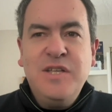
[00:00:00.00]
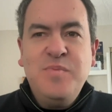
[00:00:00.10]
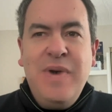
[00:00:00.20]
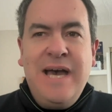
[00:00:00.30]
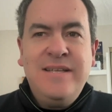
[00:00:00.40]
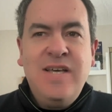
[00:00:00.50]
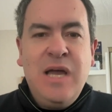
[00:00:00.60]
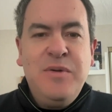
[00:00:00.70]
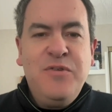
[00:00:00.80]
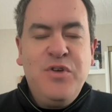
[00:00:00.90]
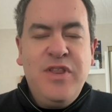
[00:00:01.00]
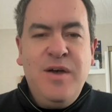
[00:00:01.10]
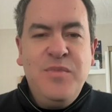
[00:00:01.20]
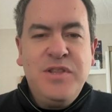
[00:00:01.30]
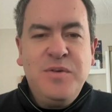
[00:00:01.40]
It's bad timing for
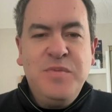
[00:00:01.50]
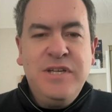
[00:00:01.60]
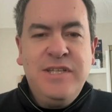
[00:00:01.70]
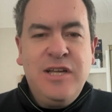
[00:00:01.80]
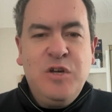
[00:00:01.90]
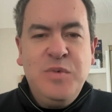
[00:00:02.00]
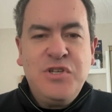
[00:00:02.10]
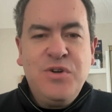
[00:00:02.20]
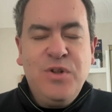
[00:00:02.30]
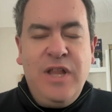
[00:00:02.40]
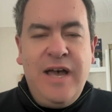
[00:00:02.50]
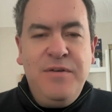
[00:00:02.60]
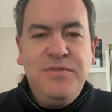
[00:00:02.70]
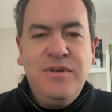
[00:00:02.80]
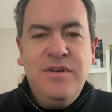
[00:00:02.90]
them that the Big Ten commissioner
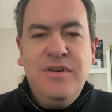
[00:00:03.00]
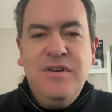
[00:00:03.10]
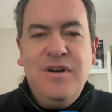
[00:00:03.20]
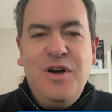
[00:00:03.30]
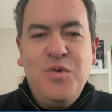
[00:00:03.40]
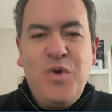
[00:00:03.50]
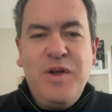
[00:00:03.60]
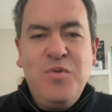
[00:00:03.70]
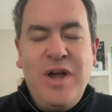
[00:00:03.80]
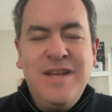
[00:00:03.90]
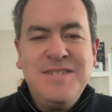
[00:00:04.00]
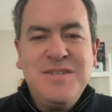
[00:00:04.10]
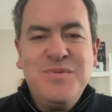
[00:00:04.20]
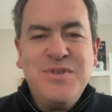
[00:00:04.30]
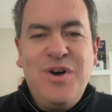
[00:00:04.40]
left uh, right right as
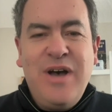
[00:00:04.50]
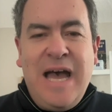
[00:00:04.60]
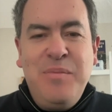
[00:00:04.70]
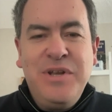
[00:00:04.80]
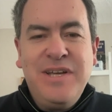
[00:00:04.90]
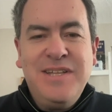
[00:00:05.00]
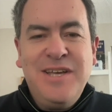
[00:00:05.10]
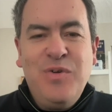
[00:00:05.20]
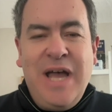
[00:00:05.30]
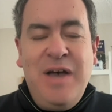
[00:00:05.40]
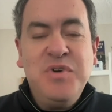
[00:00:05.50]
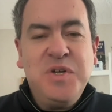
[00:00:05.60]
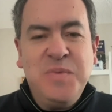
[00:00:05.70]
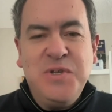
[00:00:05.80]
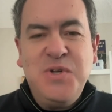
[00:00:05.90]
this was all happening, and they don't have a
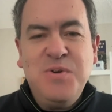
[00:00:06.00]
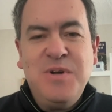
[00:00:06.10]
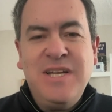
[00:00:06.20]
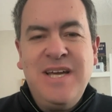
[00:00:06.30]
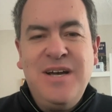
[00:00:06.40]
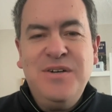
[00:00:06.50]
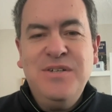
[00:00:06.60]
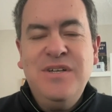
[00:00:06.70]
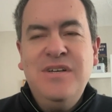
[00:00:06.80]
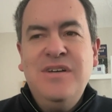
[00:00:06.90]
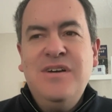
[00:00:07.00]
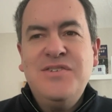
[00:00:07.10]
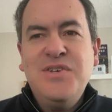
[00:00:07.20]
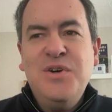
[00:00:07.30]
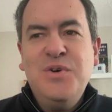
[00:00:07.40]
commissioner right now.
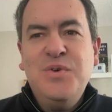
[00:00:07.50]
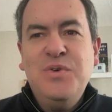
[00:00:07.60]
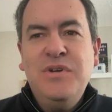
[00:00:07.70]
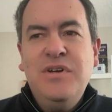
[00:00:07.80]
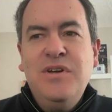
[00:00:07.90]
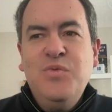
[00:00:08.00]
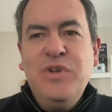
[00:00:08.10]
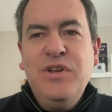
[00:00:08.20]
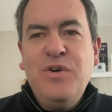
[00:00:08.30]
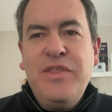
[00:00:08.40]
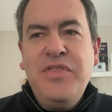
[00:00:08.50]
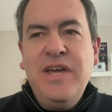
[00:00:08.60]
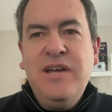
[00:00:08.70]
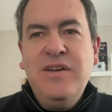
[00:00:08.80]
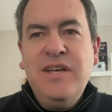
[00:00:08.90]
So, you know, I
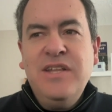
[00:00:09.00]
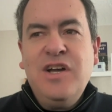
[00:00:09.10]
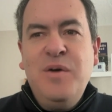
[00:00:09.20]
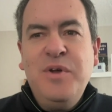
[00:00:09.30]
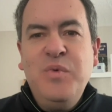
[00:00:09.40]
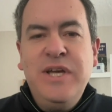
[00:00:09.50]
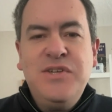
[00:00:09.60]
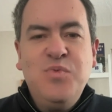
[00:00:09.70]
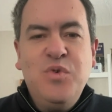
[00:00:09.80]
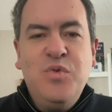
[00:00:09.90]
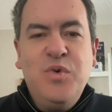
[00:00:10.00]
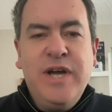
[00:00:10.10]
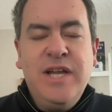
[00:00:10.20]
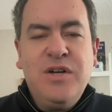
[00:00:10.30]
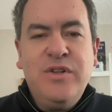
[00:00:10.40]
think in the coming weeks we'll we'll
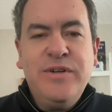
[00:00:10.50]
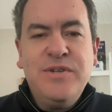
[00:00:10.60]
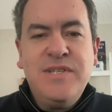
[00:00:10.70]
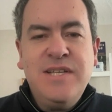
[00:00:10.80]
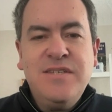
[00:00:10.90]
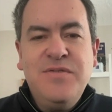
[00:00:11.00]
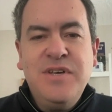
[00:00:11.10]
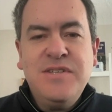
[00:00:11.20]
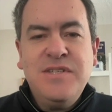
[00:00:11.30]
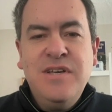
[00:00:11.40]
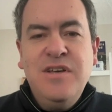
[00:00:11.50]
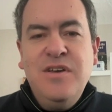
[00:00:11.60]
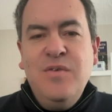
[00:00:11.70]
get a clearer sense of this.